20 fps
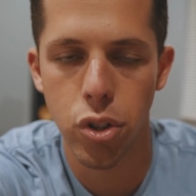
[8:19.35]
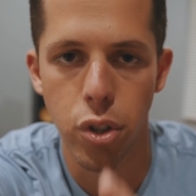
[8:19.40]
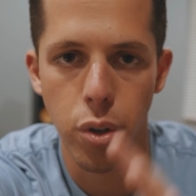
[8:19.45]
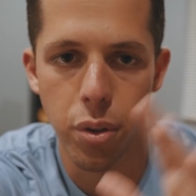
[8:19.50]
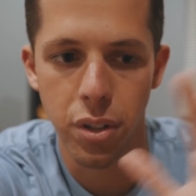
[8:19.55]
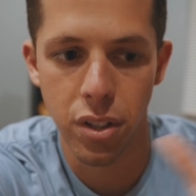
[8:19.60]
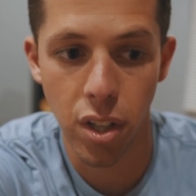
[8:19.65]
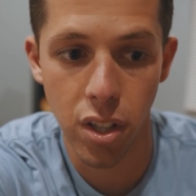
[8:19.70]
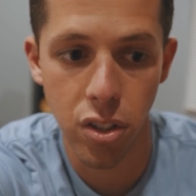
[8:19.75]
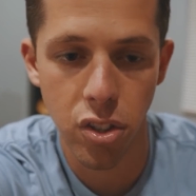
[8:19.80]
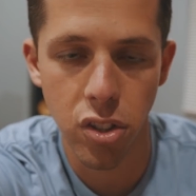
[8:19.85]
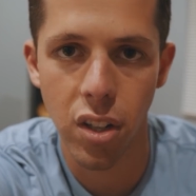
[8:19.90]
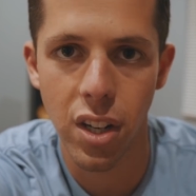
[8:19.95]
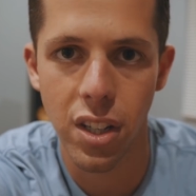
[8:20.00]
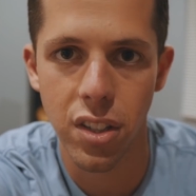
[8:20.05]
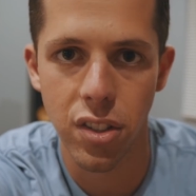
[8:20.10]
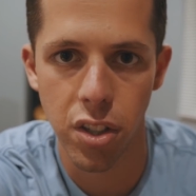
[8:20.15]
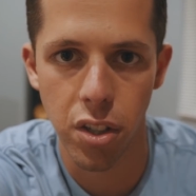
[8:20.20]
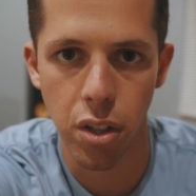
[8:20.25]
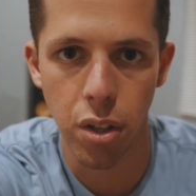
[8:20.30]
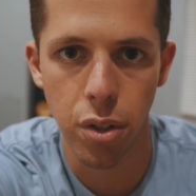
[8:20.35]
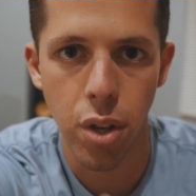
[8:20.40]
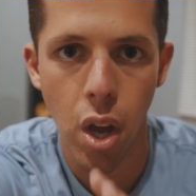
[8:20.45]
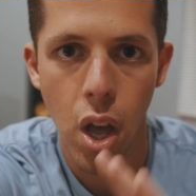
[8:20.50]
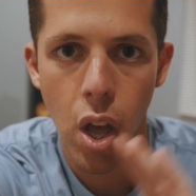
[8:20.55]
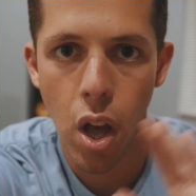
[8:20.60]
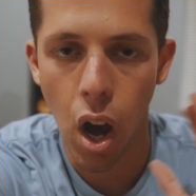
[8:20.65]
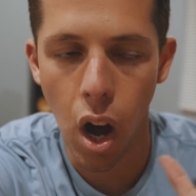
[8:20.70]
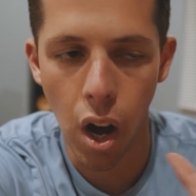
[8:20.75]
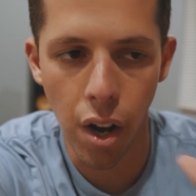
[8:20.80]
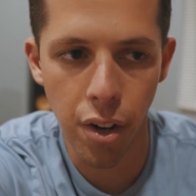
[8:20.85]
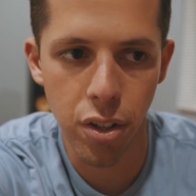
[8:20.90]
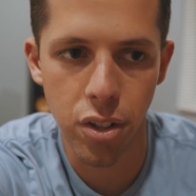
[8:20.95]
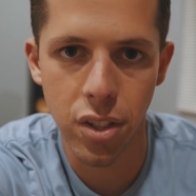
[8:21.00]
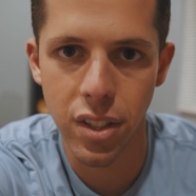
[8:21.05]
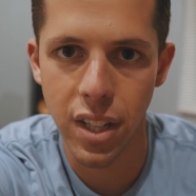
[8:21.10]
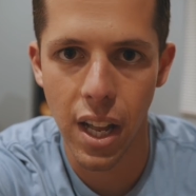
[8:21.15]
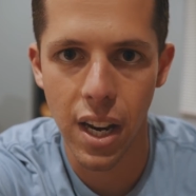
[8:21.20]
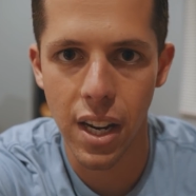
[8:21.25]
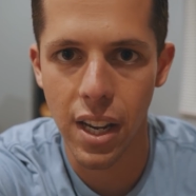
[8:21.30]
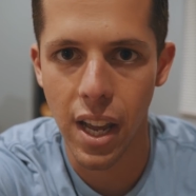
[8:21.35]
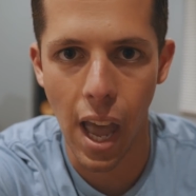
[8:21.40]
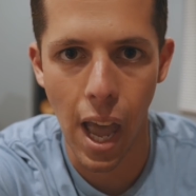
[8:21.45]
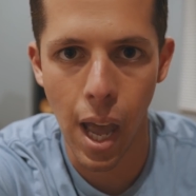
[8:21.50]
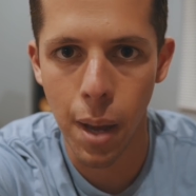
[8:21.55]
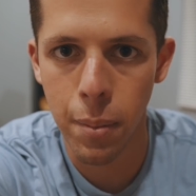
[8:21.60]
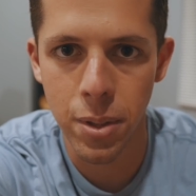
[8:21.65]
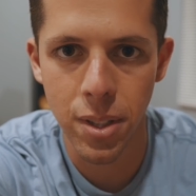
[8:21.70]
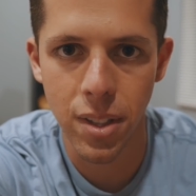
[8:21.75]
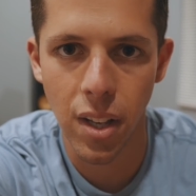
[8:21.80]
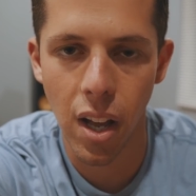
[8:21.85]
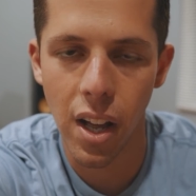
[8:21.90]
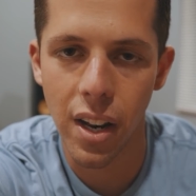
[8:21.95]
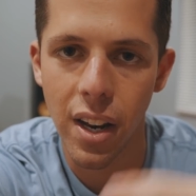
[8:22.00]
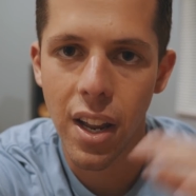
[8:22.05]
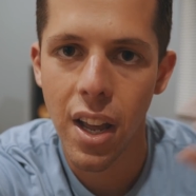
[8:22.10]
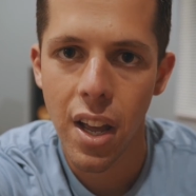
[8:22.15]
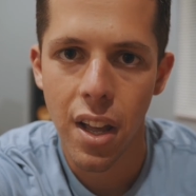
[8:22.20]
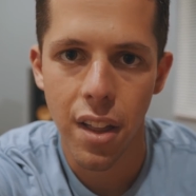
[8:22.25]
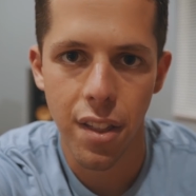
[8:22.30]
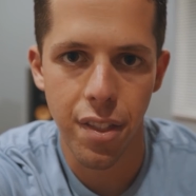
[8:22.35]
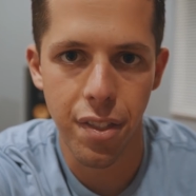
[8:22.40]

So it does start at zero, understanding Amazon,